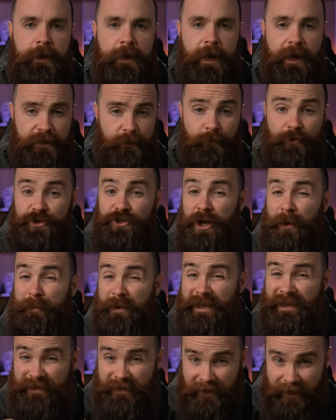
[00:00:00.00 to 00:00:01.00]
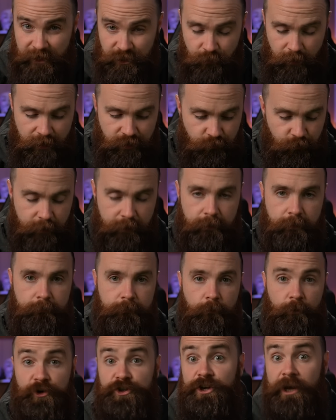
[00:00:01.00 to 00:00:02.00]
And it will jump into that directory
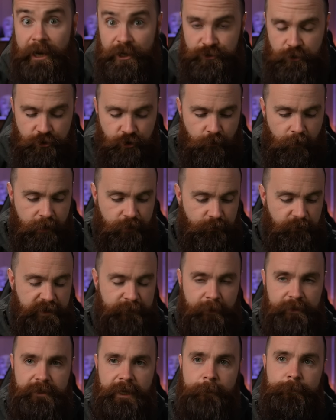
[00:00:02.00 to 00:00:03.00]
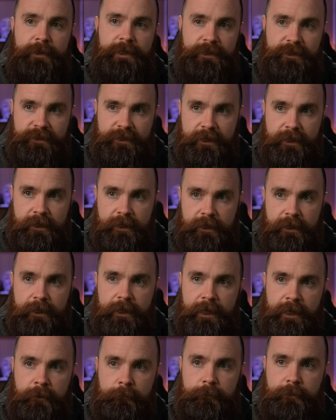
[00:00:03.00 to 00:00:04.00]
or change our directories by typing in cd
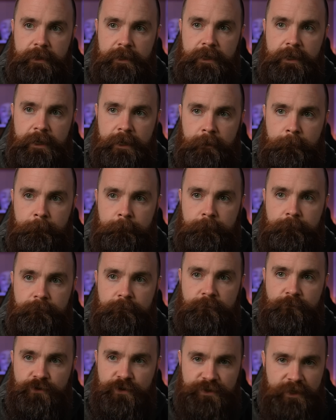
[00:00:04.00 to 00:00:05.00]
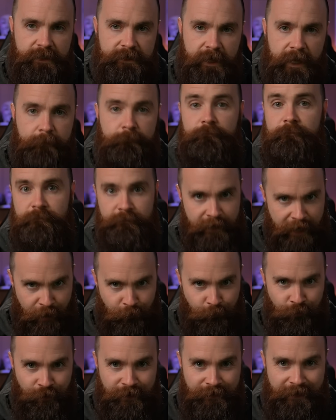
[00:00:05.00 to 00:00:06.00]
npm, just like that. Now
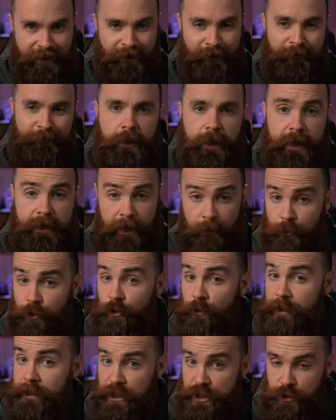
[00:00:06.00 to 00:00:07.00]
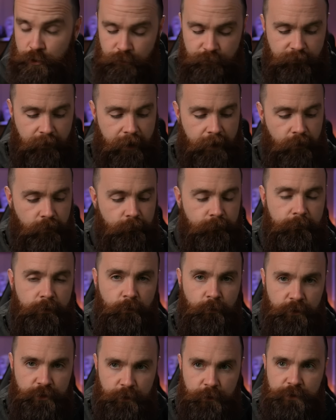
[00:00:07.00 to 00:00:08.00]
we're in there. And now we'll create a new file.
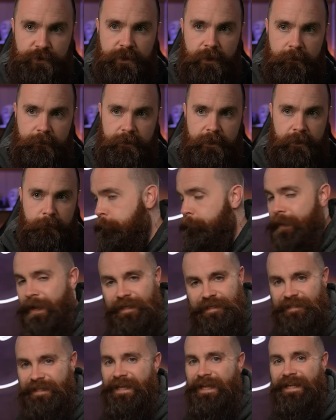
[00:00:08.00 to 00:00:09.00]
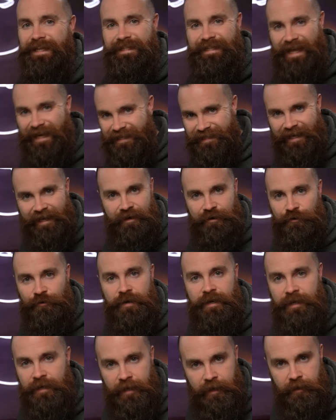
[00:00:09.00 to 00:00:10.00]
We'll use the best text editor
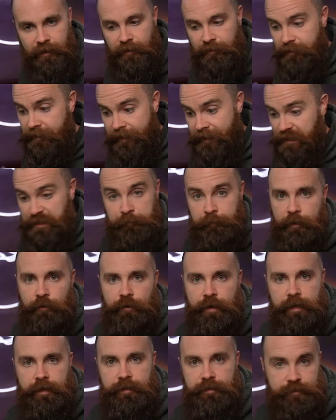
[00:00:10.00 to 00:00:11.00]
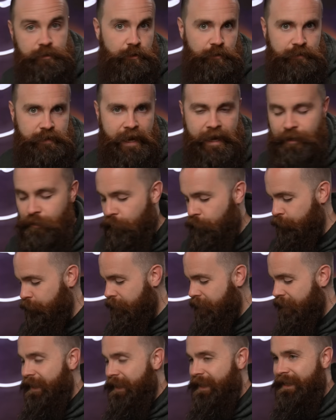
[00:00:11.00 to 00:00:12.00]
in uh, Linux period. It's called Nano.
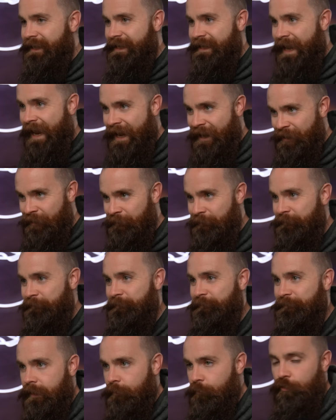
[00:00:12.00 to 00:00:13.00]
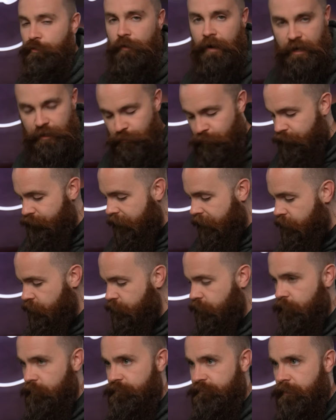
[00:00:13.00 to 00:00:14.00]
Nano it'll create a new file
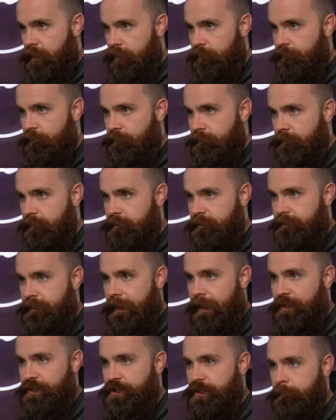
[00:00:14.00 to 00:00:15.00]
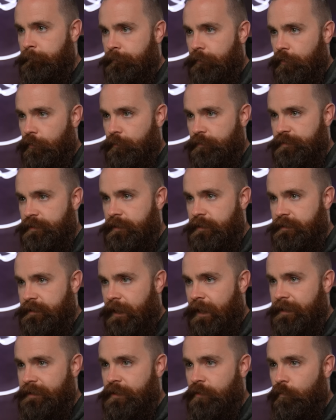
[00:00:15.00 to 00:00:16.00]
called
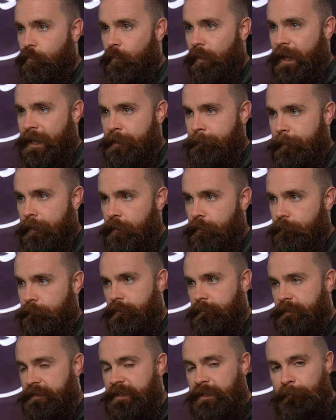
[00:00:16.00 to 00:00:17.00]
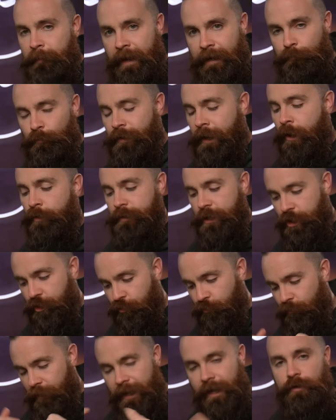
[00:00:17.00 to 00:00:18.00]
docker-compose.yml. This command will not only
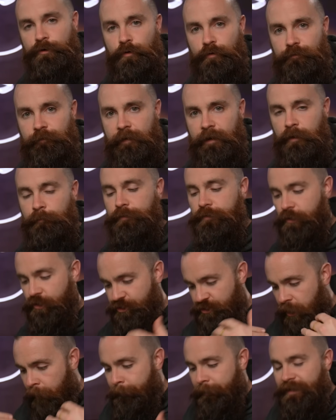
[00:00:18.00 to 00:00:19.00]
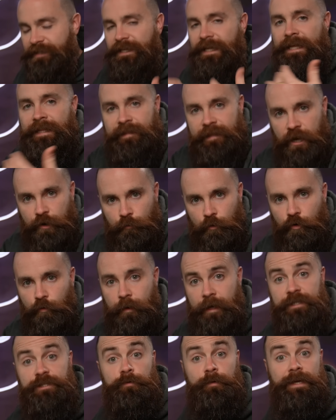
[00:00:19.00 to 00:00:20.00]
create a new file, but it'll jump us in there real
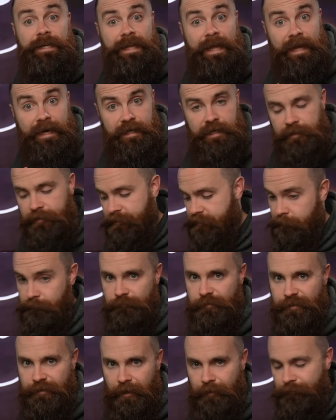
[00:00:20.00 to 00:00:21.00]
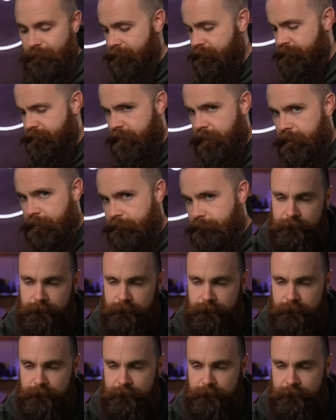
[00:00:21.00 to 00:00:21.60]
quick so we can edit some stuff inside.